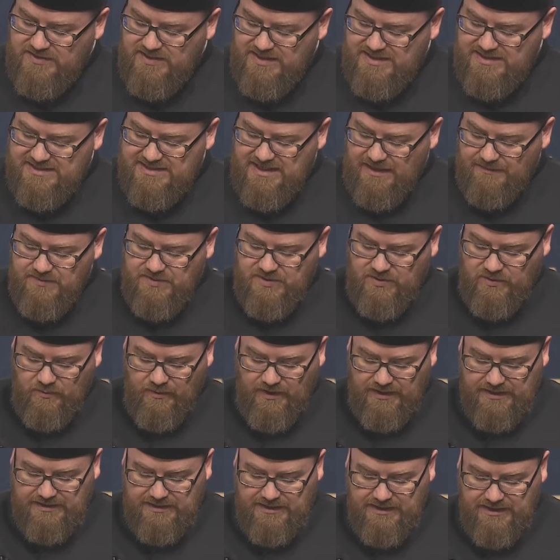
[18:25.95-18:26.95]
they
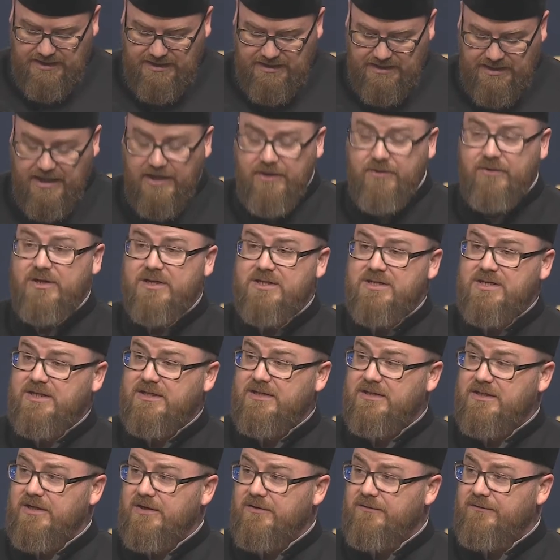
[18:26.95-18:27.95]
subsequently
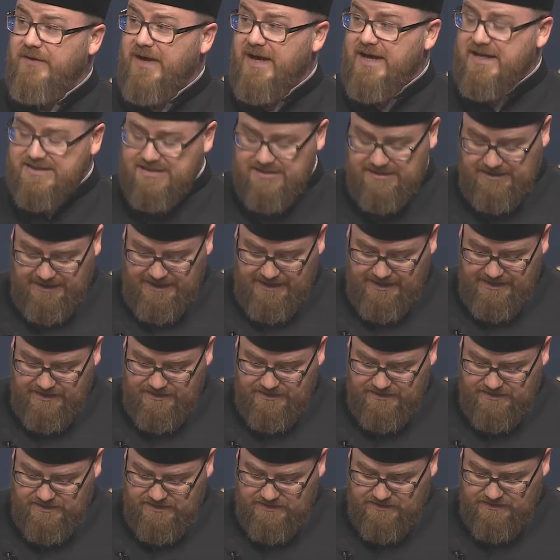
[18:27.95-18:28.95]
inherited their vast
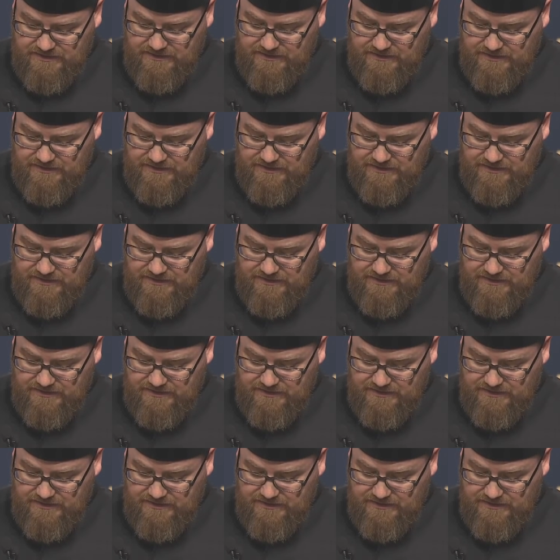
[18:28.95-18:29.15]
lands.